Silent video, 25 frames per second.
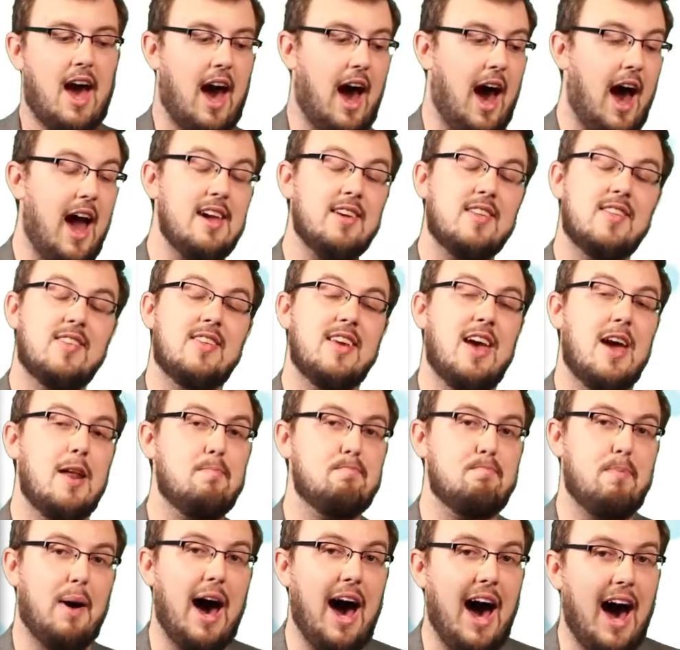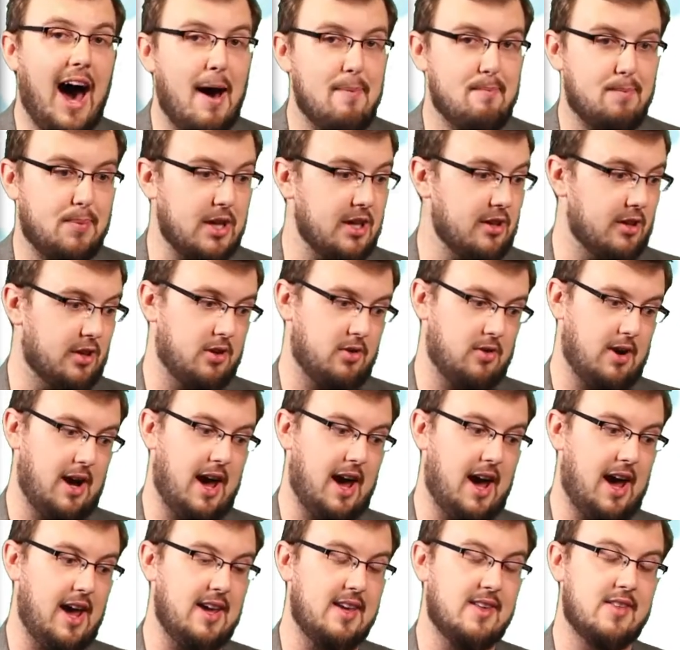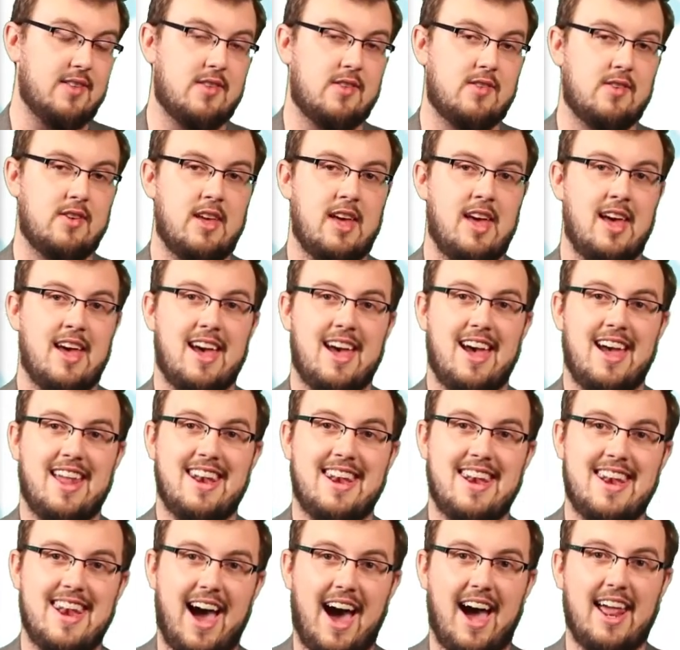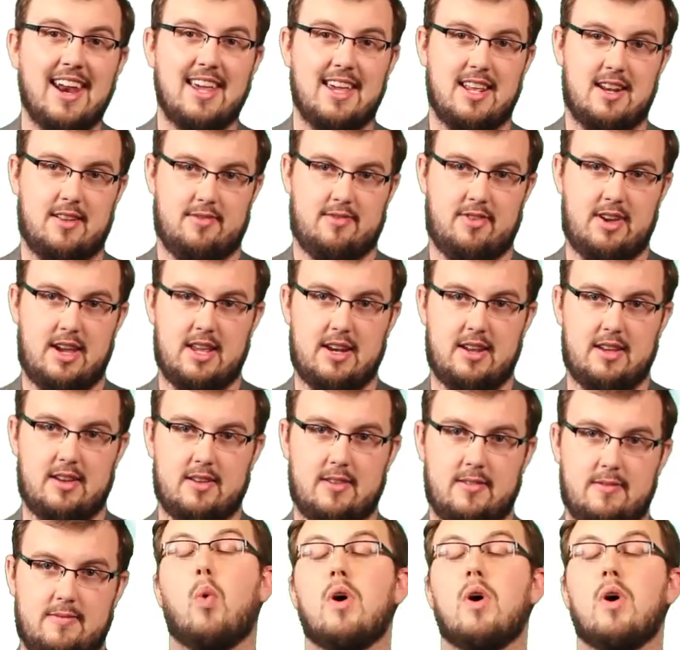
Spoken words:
I said popularized, not innovated.